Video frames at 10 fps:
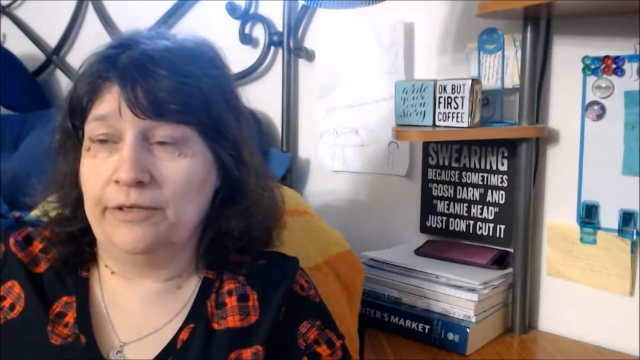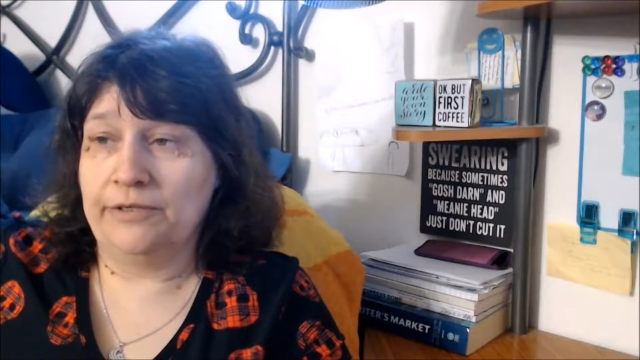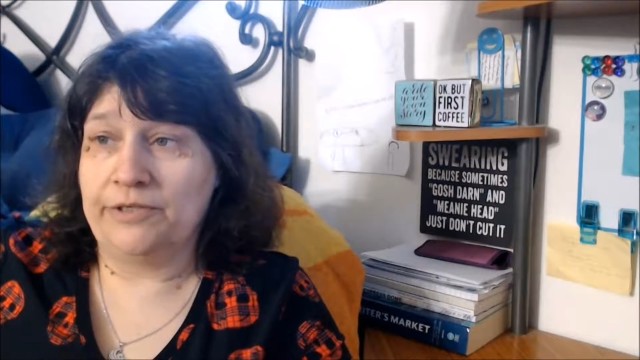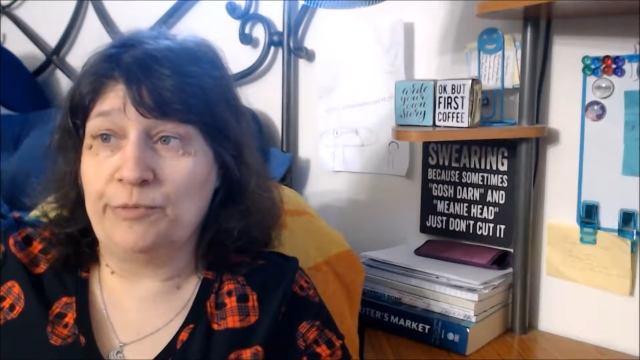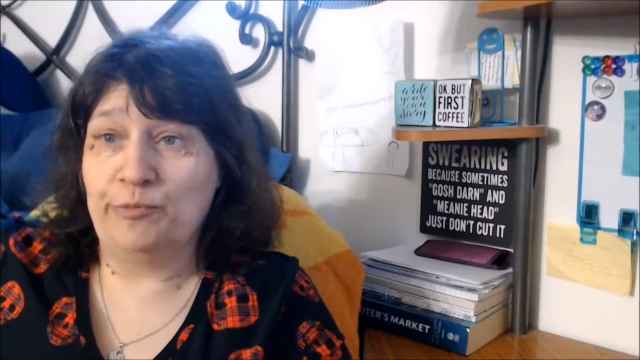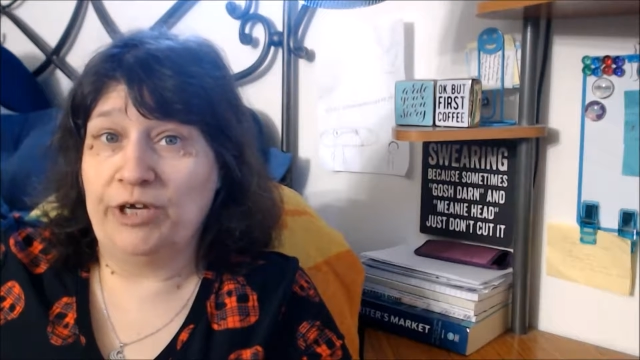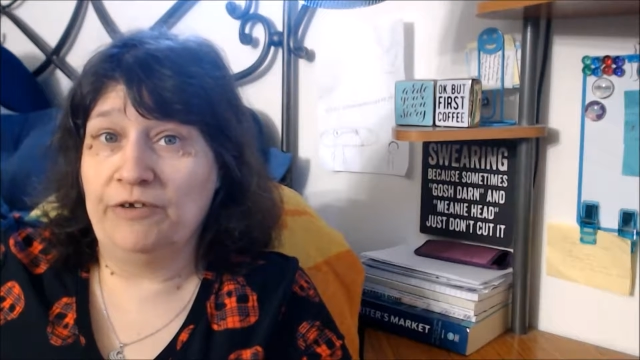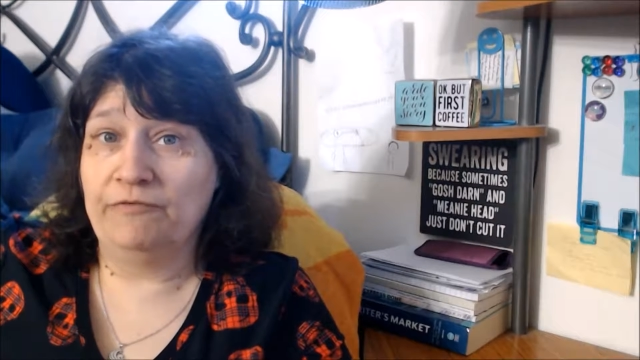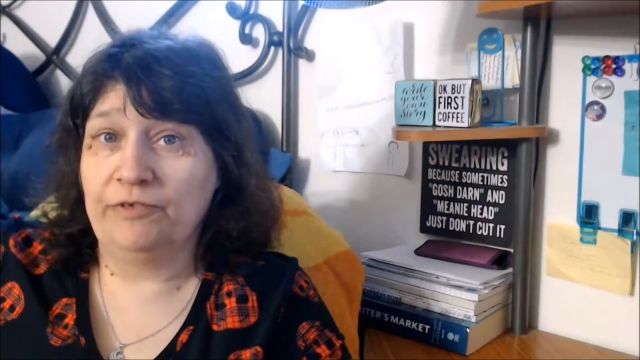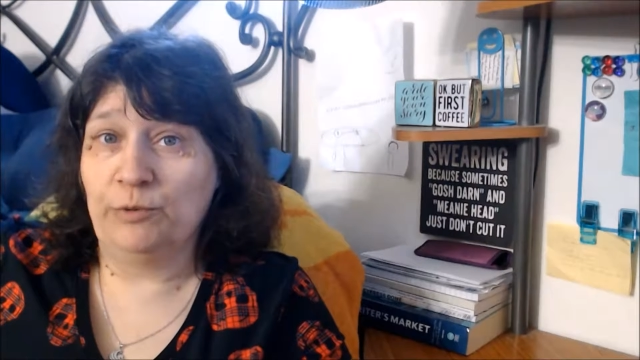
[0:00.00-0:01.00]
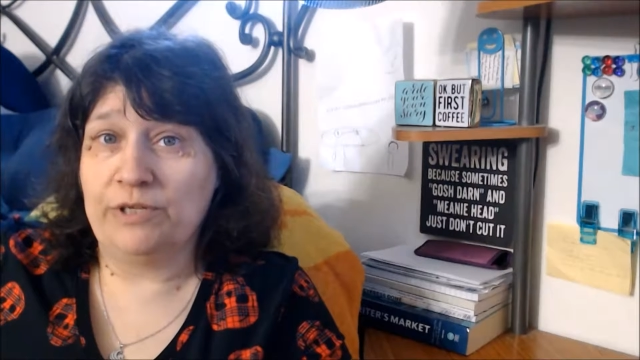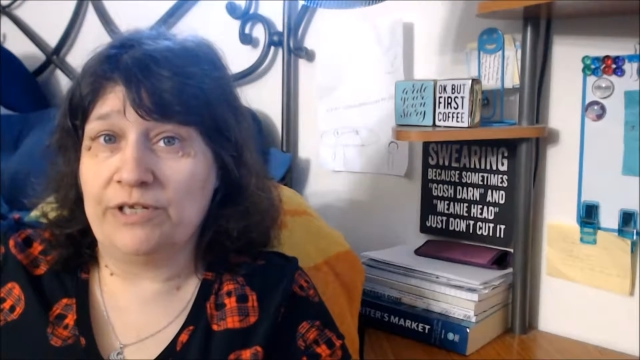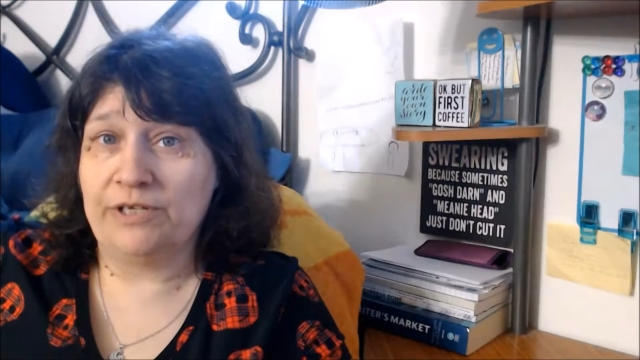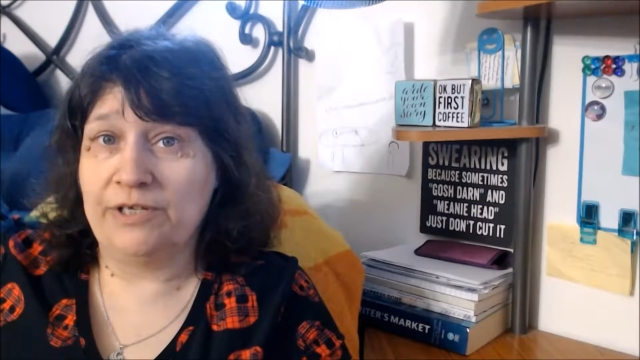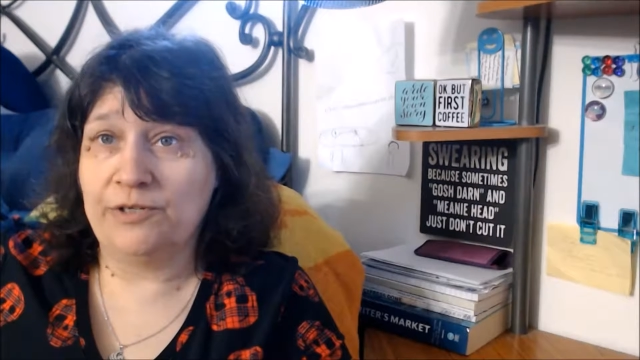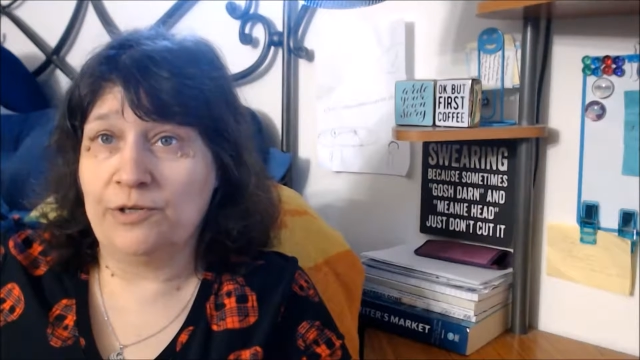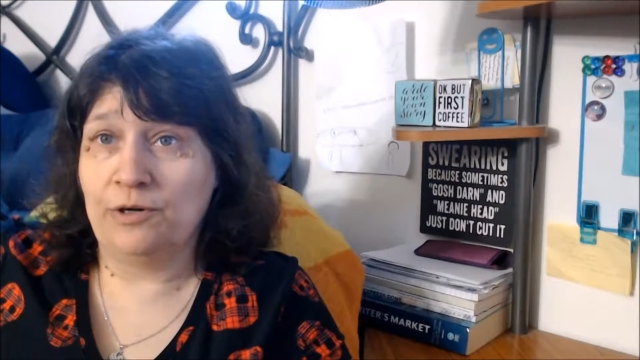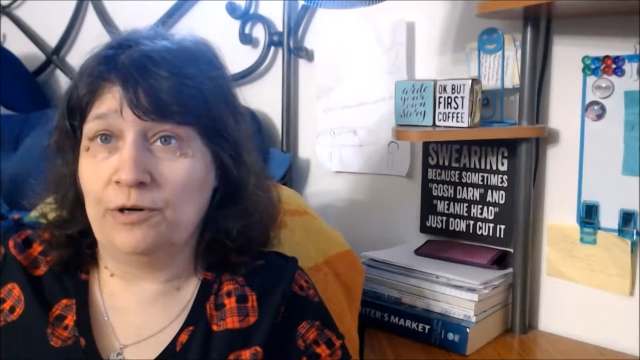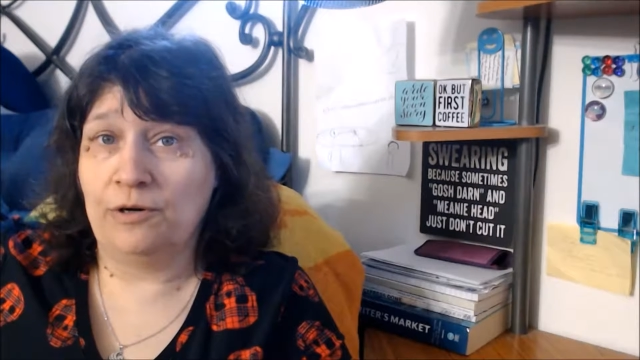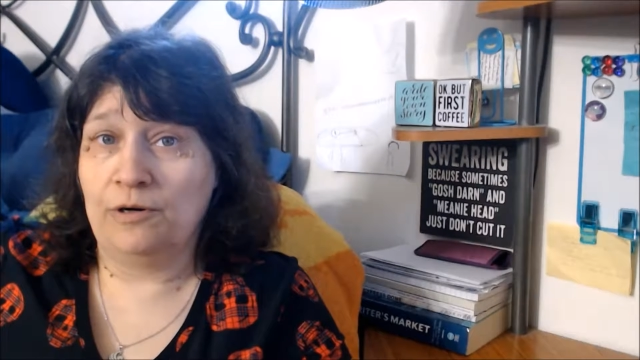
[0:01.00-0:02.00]
some of my influences
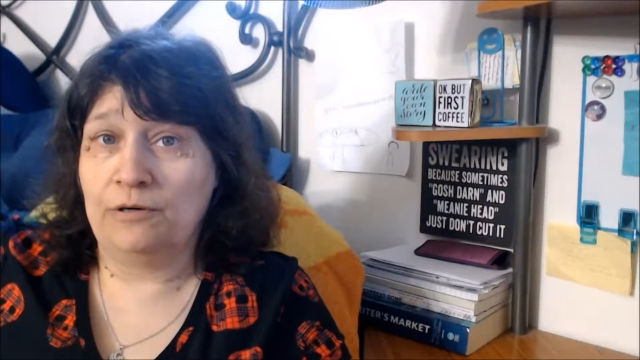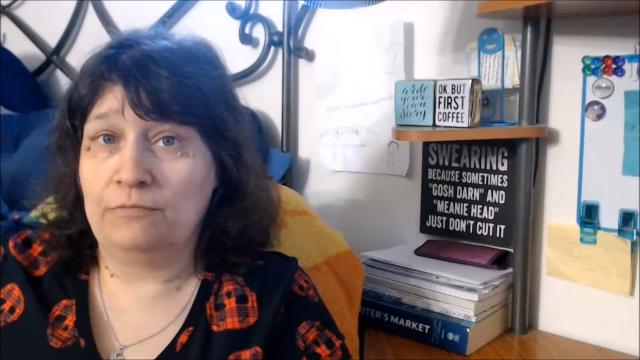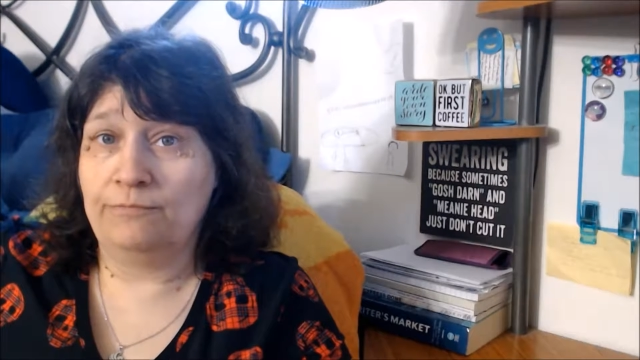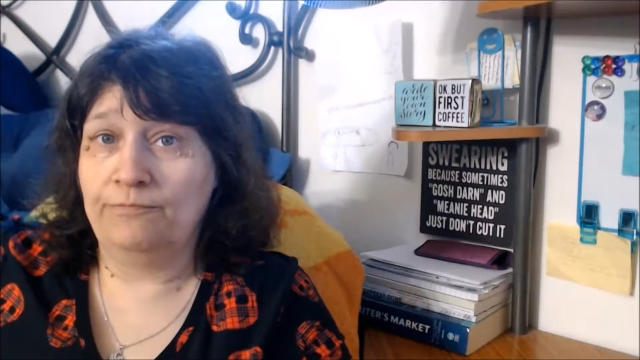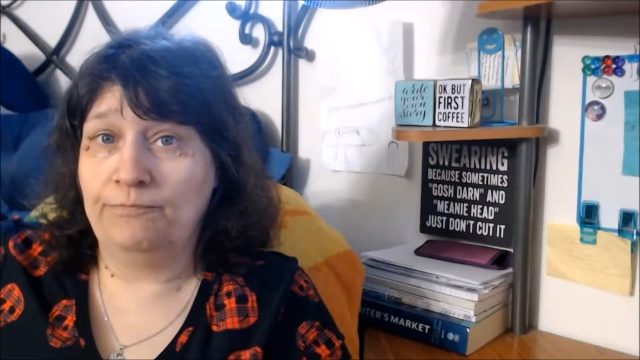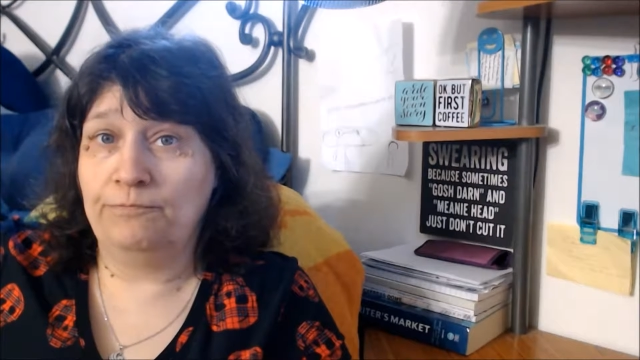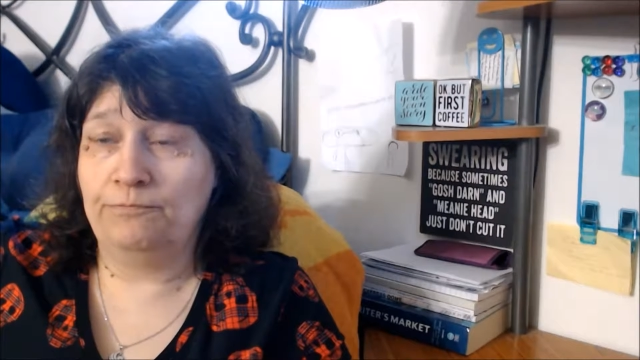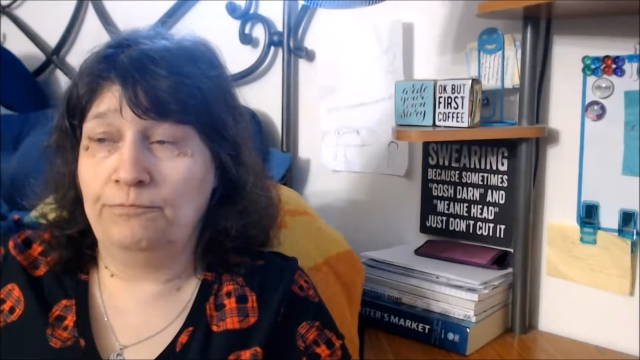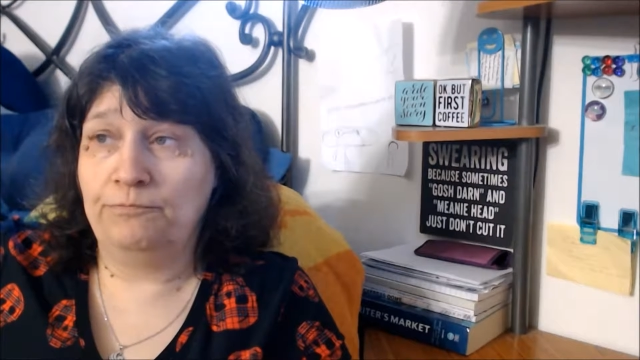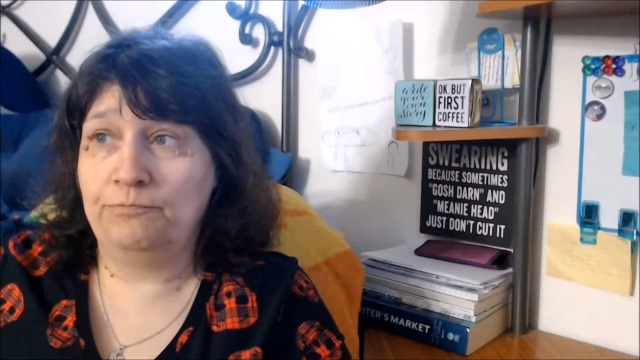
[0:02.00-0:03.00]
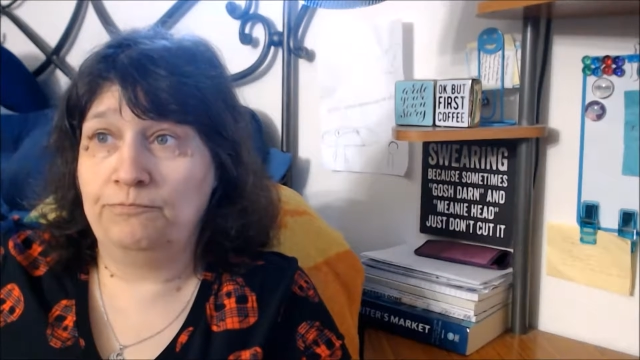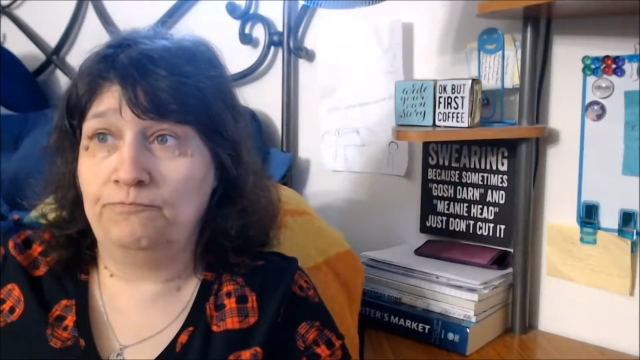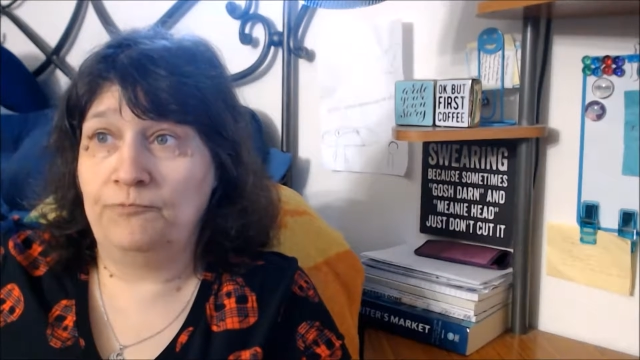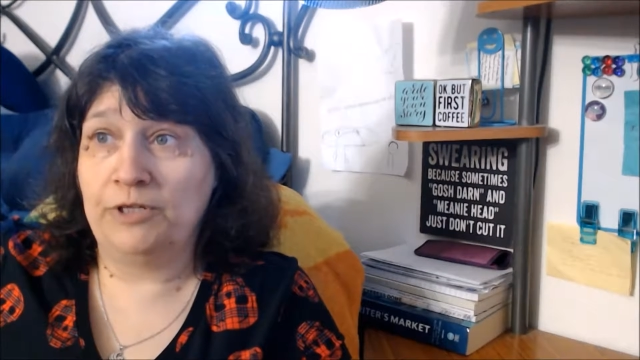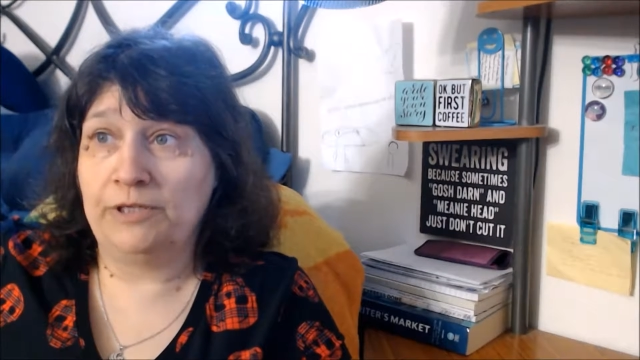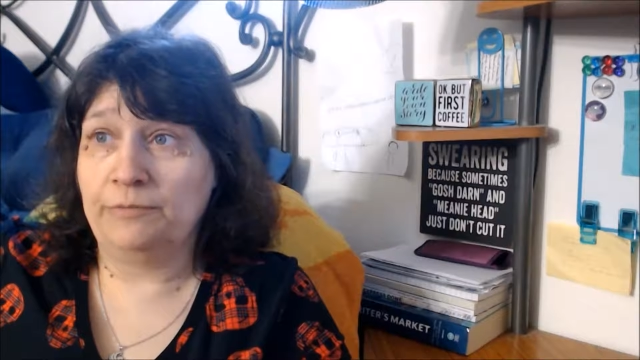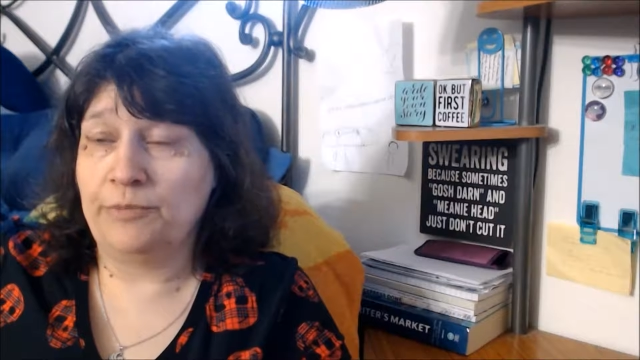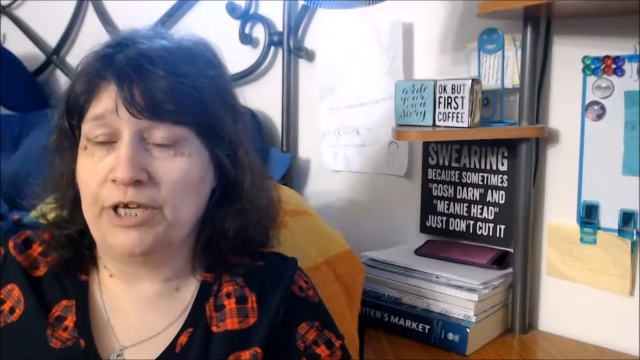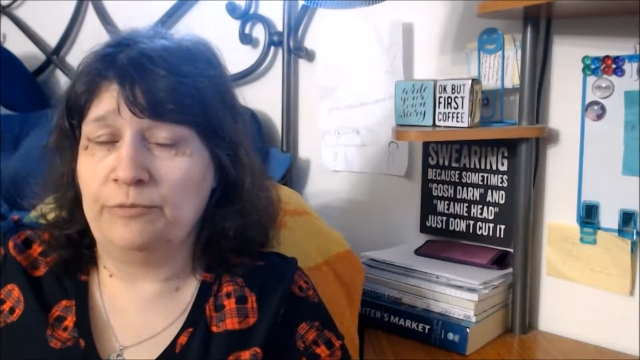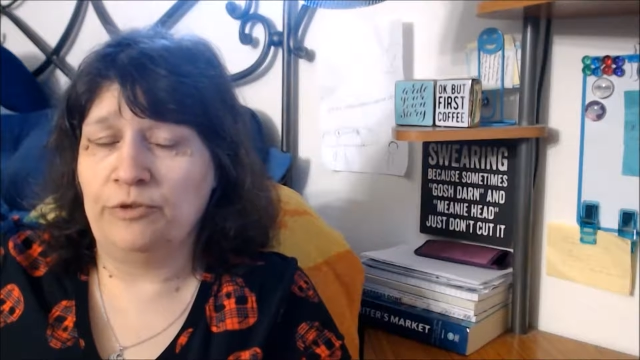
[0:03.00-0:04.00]
are really
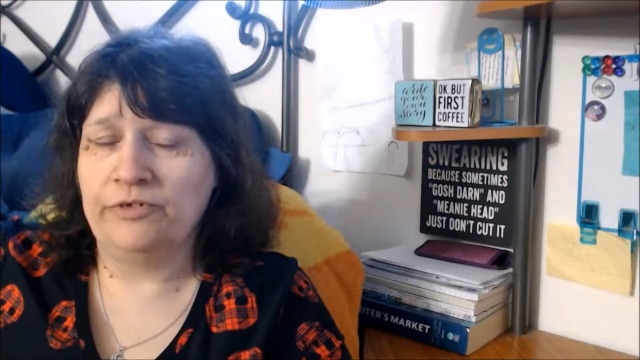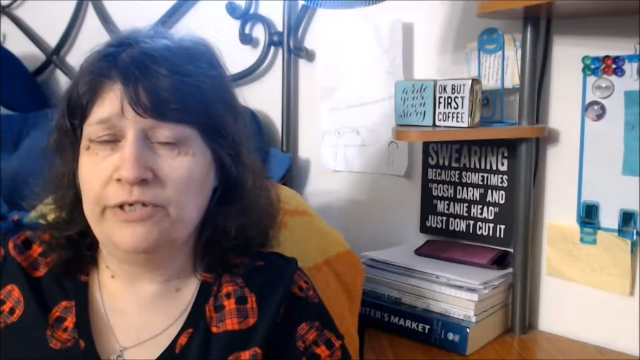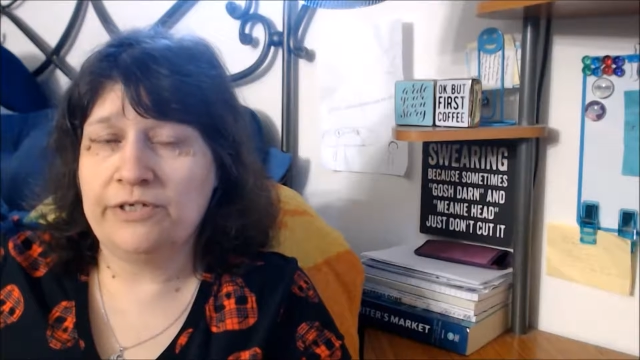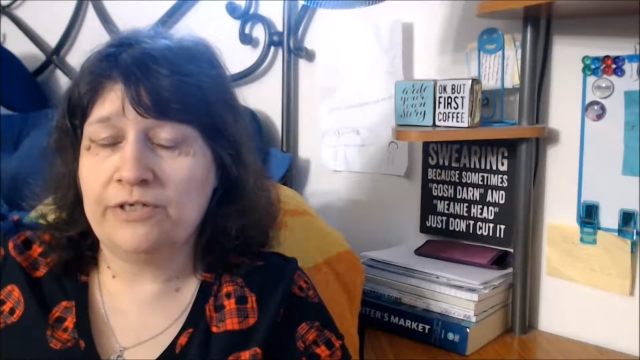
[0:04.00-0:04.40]
bad movies.